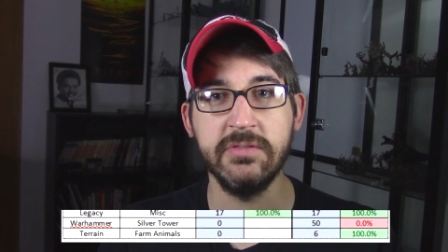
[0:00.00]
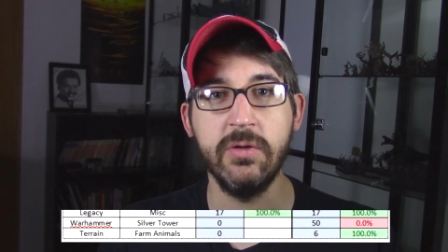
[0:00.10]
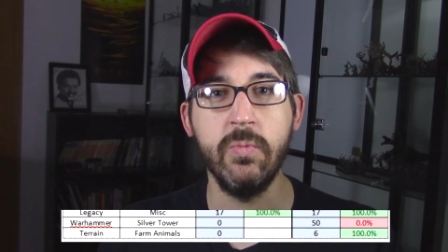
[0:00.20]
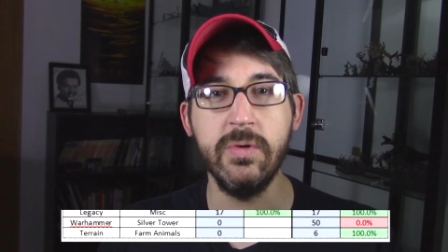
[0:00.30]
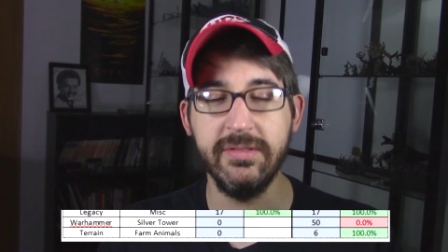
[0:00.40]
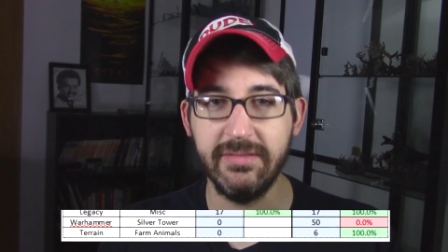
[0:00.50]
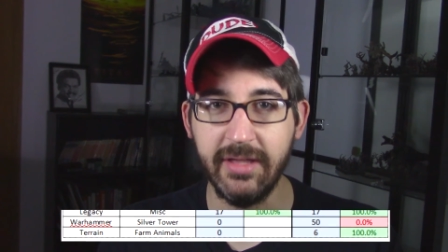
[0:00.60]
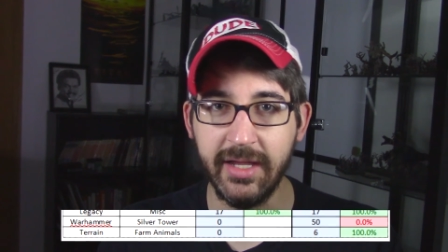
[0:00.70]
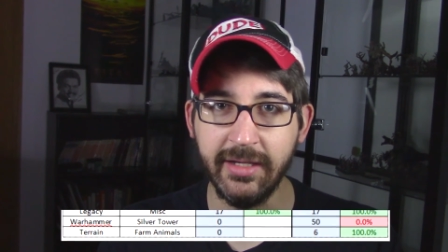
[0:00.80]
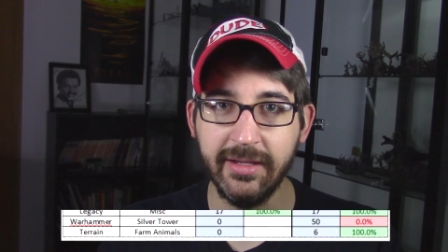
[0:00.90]
So one
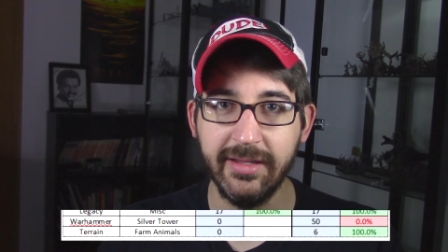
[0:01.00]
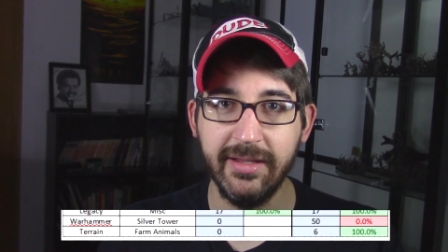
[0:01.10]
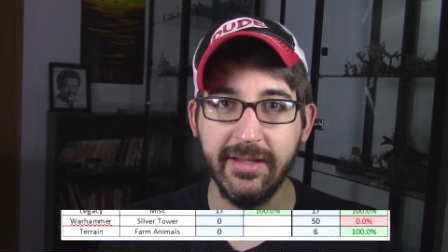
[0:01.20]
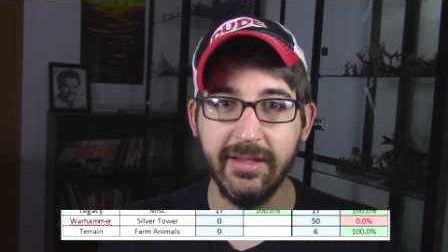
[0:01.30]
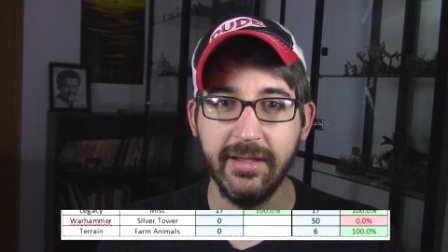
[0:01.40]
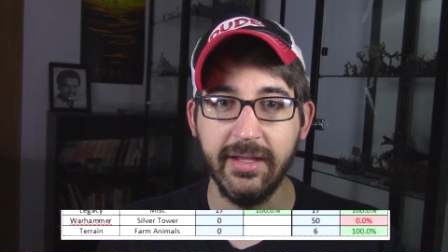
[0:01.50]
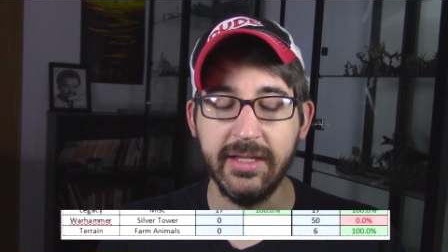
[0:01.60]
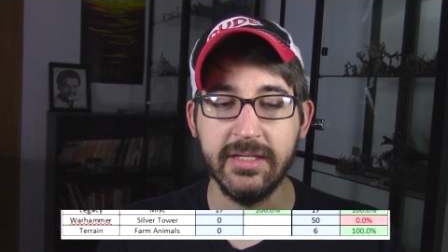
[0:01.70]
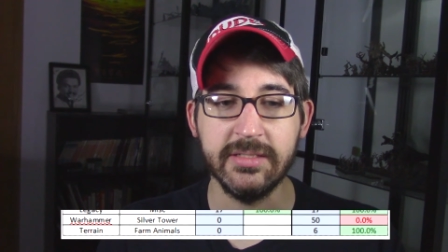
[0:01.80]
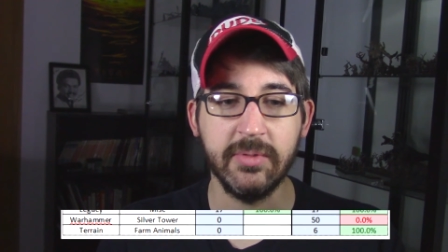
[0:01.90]
thing
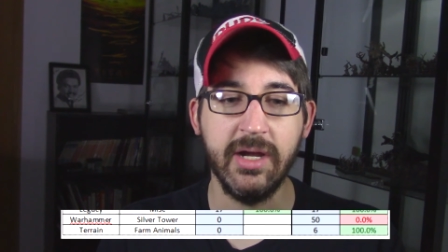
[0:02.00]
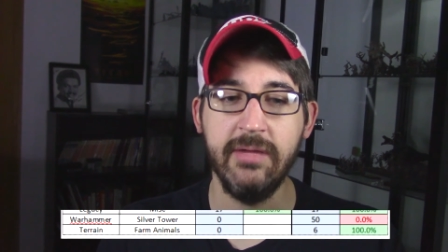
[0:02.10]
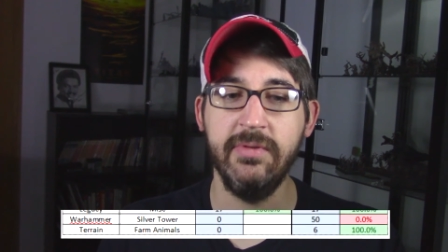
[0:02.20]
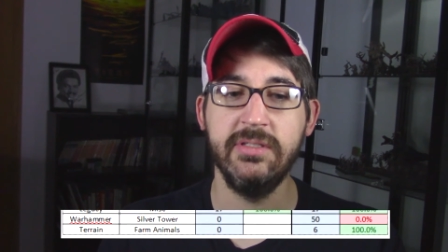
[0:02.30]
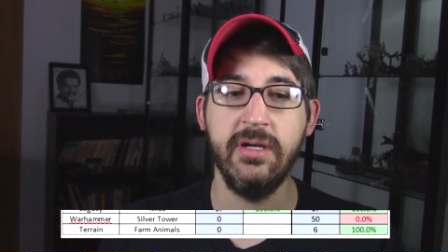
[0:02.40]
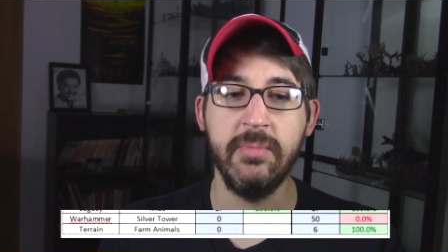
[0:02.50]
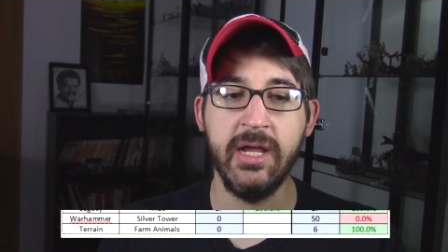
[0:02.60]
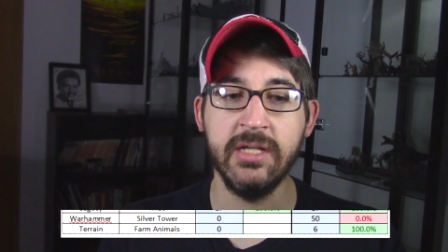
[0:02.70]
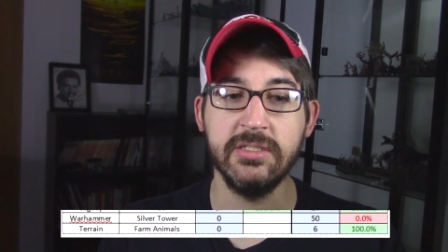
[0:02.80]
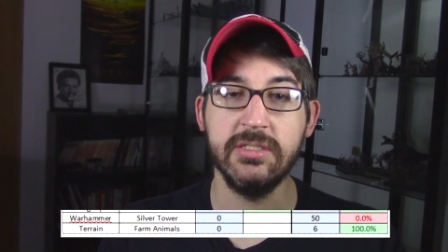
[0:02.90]
is I'm kind of a
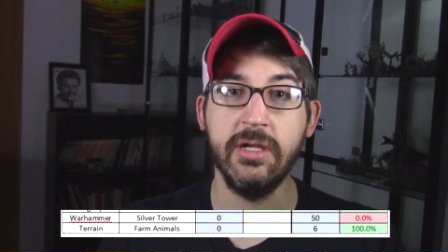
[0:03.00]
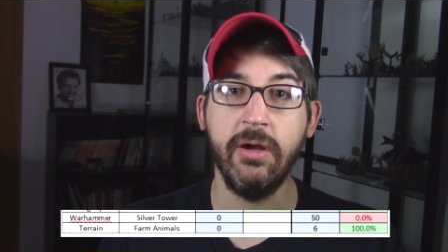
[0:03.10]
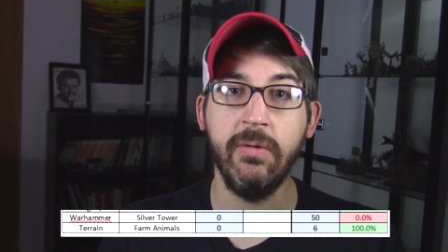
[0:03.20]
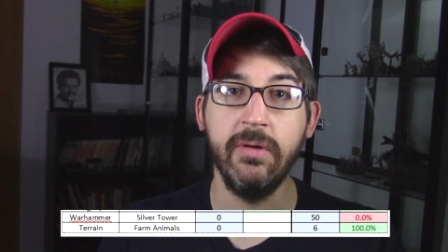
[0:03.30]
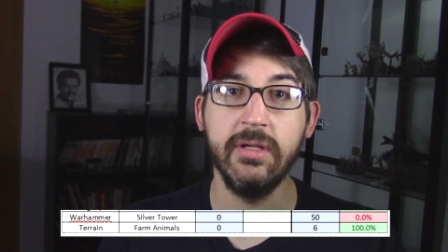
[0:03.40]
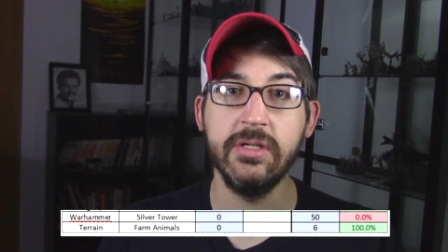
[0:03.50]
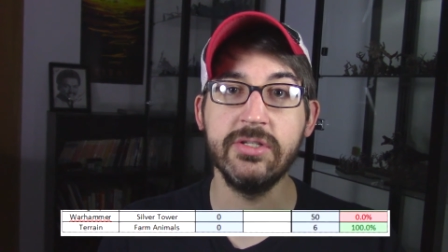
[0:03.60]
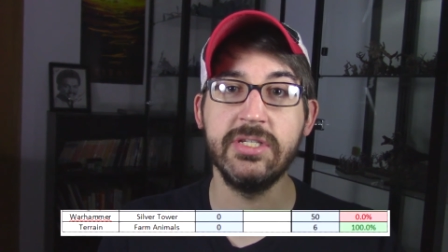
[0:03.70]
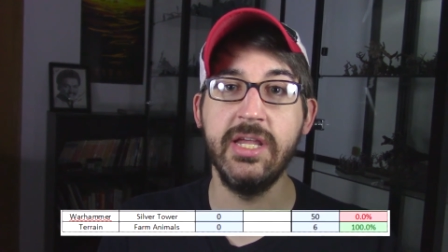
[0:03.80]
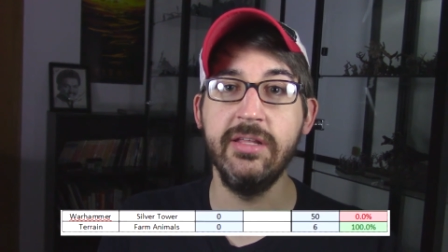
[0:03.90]
dumbass, so you can
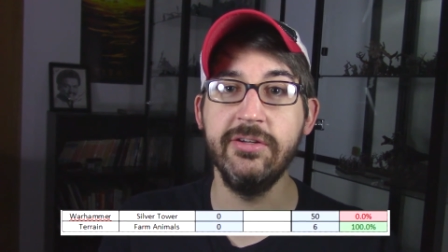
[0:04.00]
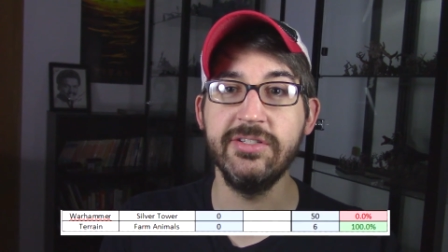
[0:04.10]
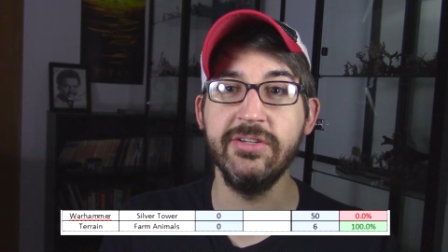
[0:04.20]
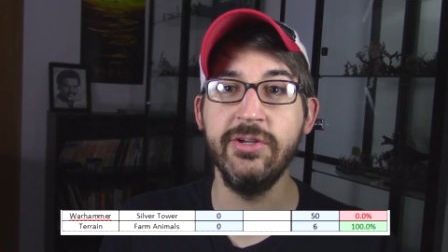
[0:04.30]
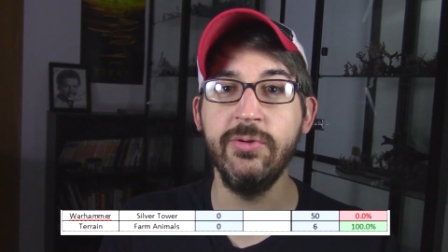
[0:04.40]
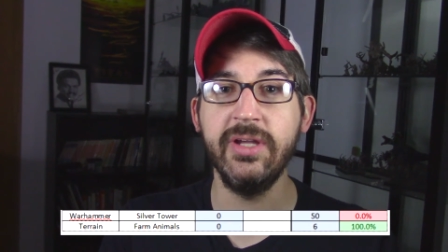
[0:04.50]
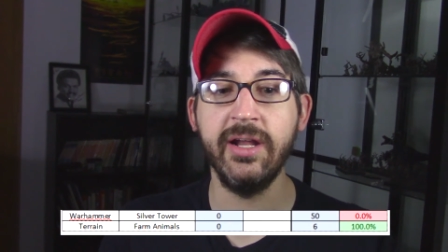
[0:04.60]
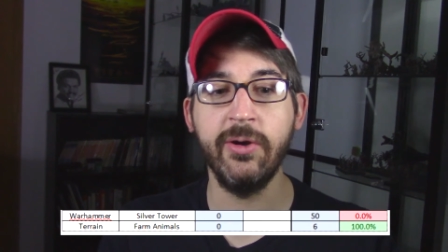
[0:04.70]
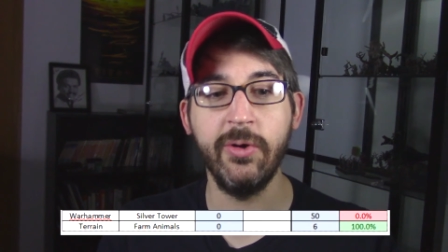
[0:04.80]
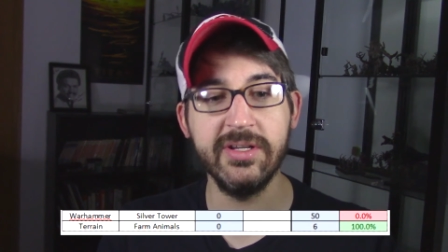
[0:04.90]
see there's a new
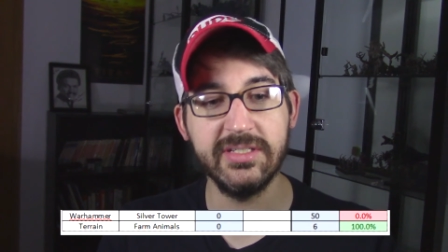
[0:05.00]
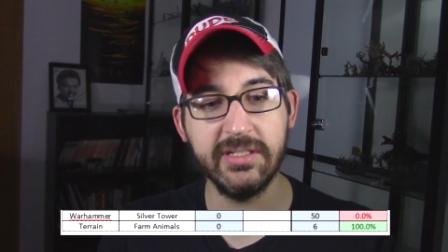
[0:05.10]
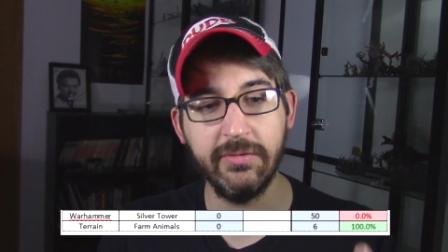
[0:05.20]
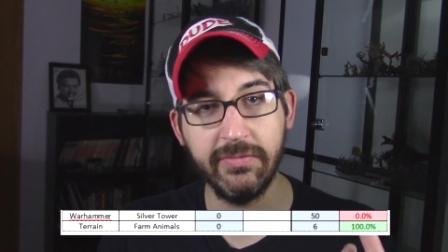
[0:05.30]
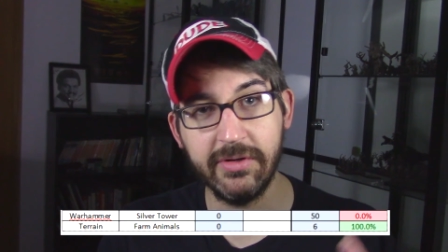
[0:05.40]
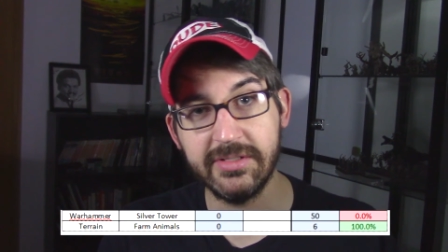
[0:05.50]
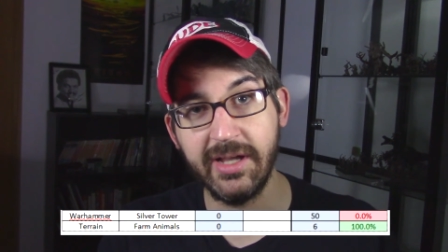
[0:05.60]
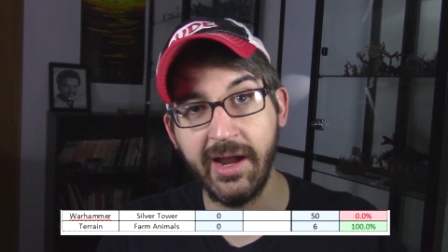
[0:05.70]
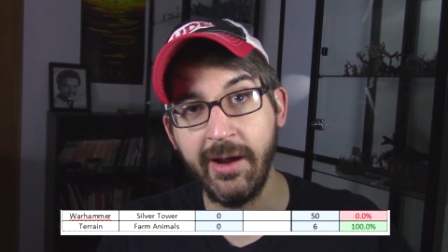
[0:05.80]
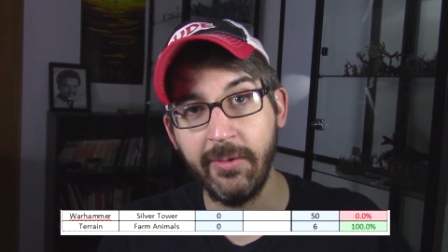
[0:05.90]
category, Silver
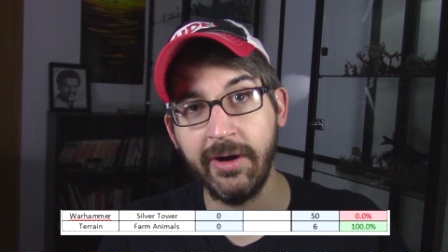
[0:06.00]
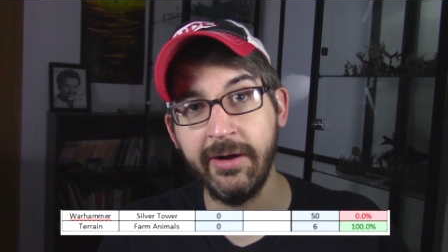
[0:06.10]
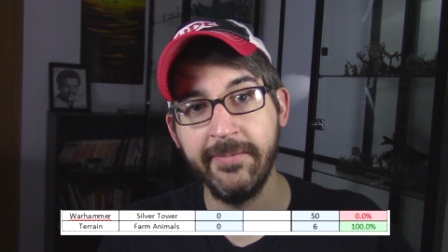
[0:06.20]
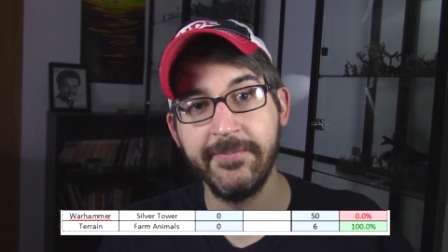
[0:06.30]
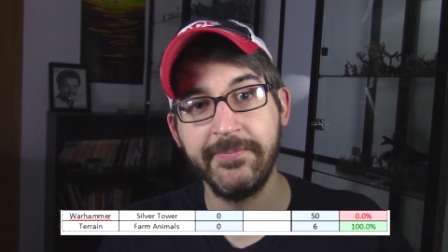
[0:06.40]
Tower.